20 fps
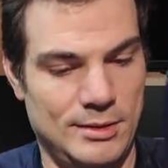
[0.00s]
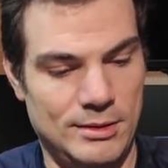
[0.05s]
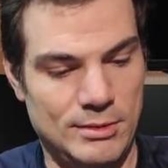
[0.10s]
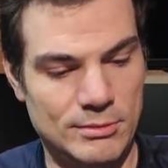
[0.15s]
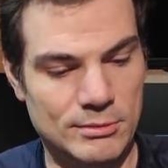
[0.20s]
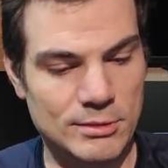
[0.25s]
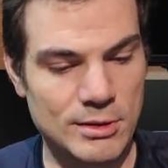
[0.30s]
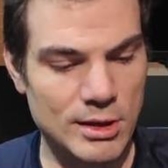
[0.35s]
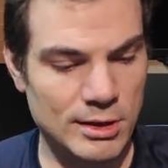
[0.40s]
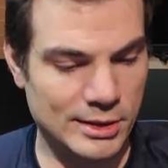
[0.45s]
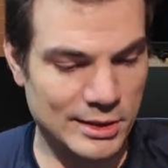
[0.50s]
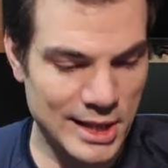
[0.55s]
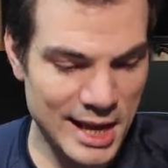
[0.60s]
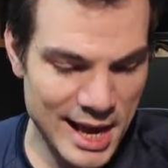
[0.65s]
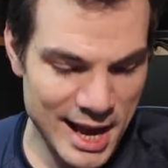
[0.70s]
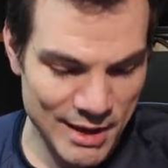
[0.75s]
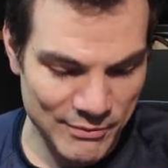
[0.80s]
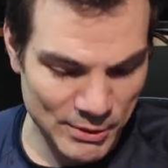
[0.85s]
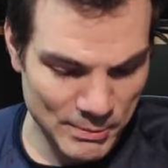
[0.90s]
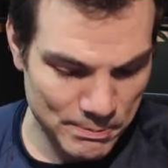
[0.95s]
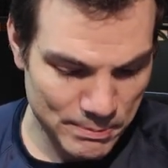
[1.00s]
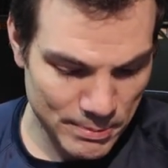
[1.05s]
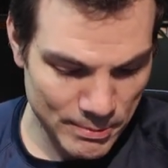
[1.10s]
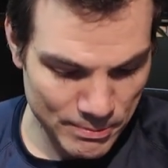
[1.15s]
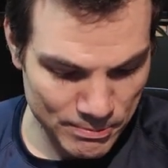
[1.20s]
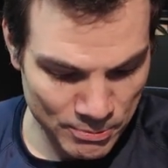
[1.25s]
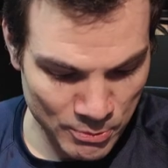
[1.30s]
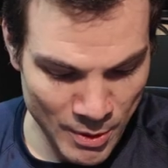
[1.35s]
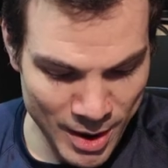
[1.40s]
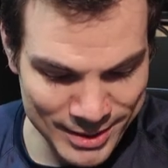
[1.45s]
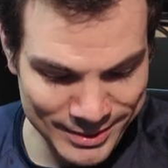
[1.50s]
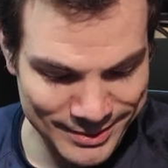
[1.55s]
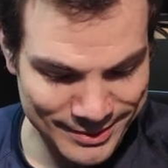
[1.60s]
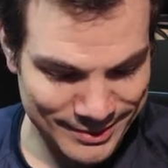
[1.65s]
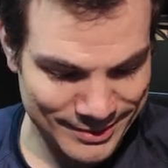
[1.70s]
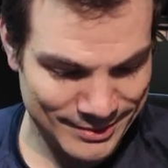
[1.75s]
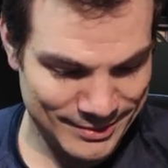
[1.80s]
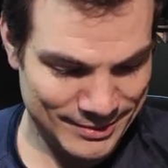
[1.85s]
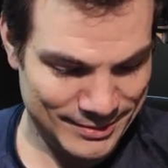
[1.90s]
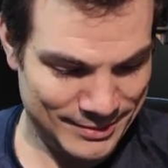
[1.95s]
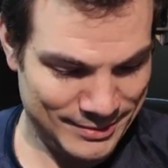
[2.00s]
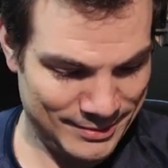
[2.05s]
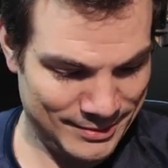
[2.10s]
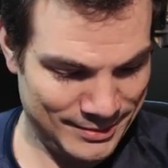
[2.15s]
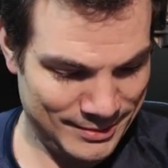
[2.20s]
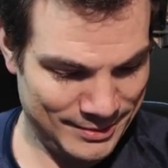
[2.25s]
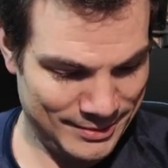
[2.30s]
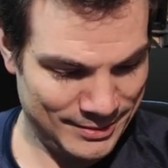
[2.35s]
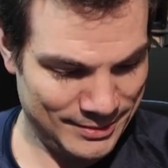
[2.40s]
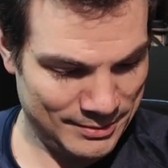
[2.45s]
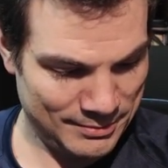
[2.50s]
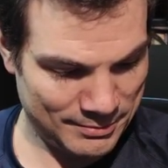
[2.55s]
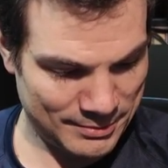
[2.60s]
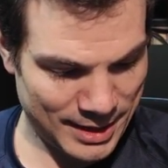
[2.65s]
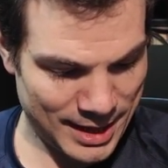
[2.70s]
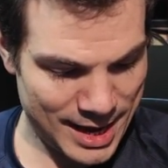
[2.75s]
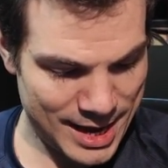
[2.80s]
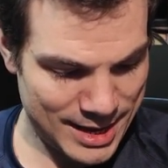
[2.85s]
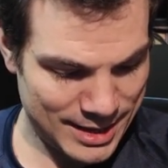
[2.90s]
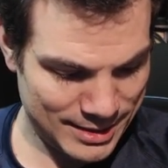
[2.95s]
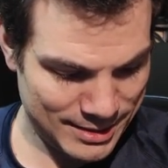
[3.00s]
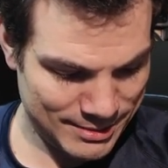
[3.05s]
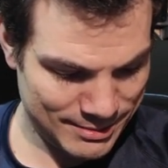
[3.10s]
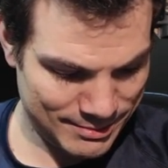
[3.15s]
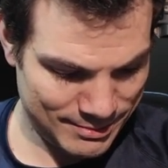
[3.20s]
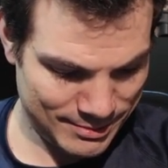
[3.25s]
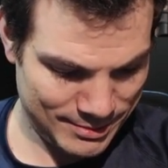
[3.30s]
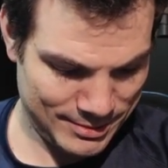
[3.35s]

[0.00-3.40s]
Oh, look, they have a... What? Okay.